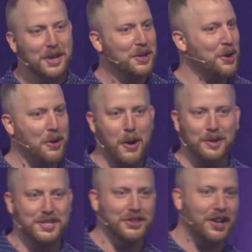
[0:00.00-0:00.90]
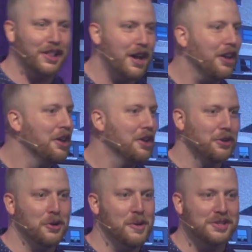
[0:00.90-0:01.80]
You're always on the clock.
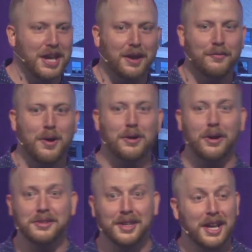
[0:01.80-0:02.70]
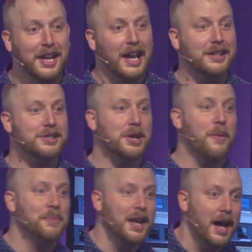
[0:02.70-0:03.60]
You're always taking phone calls. And so
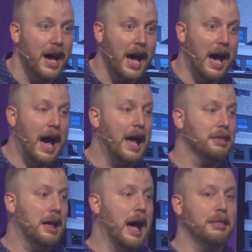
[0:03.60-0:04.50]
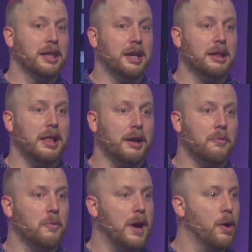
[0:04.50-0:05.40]
uh, I, I think, like,
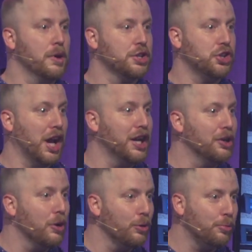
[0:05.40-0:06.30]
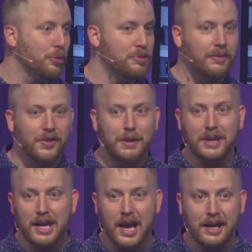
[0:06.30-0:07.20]
wow, what does Shannon go through with
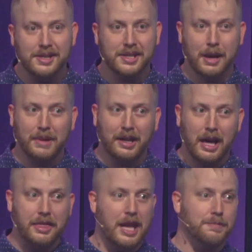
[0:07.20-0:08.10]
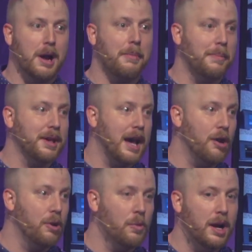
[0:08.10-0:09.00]
VBS? I mean, that's probably
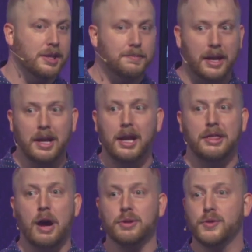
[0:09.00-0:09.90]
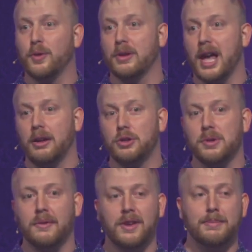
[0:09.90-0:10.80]
how it was, but that was for like
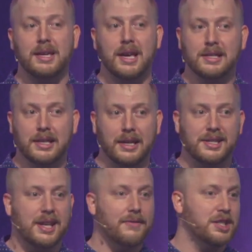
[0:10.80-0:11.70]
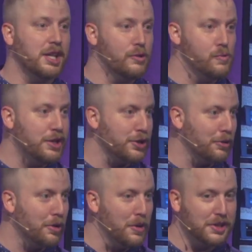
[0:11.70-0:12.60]
doing VBS like 17 weeks in a
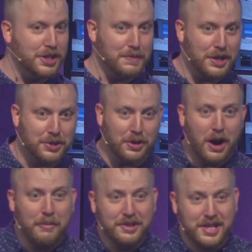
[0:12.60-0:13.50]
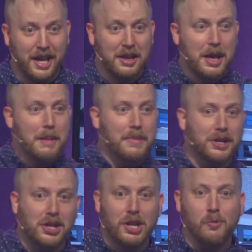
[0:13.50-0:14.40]
row in the semester. I was like
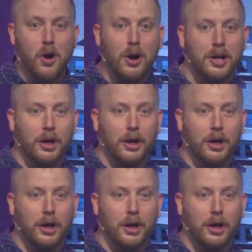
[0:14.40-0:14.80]
mentally walking